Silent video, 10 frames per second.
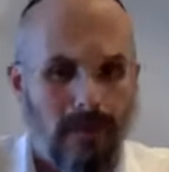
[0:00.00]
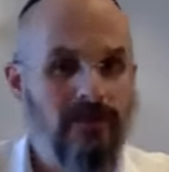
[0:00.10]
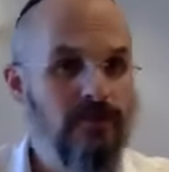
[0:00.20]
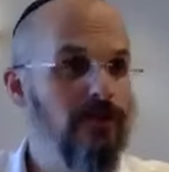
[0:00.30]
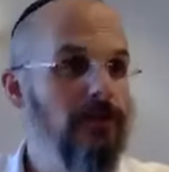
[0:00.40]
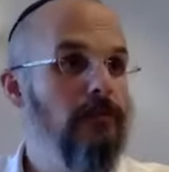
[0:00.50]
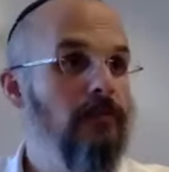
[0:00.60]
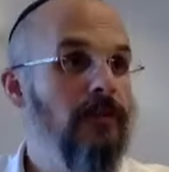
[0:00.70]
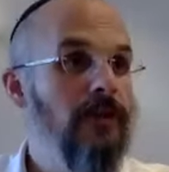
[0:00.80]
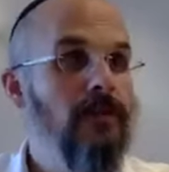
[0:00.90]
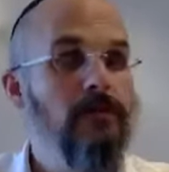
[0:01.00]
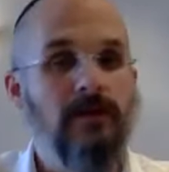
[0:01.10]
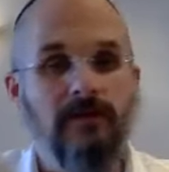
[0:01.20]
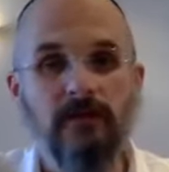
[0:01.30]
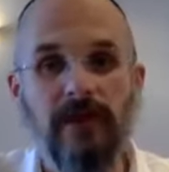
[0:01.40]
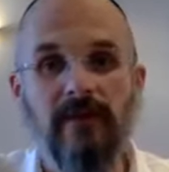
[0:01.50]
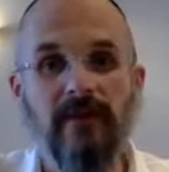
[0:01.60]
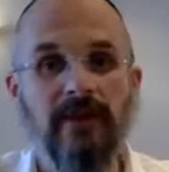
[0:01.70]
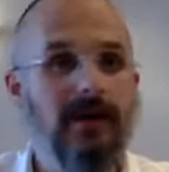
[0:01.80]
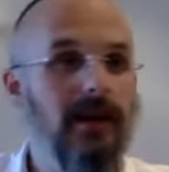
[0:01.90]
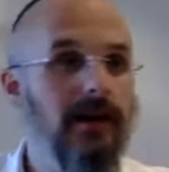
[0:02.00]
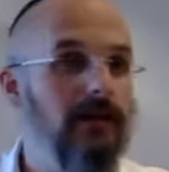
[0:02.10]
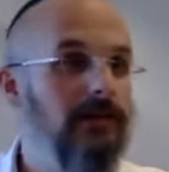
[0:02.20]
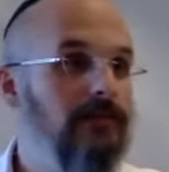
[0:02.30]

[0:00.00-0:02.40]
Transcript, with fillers: It's true. But if you gave the king a hug,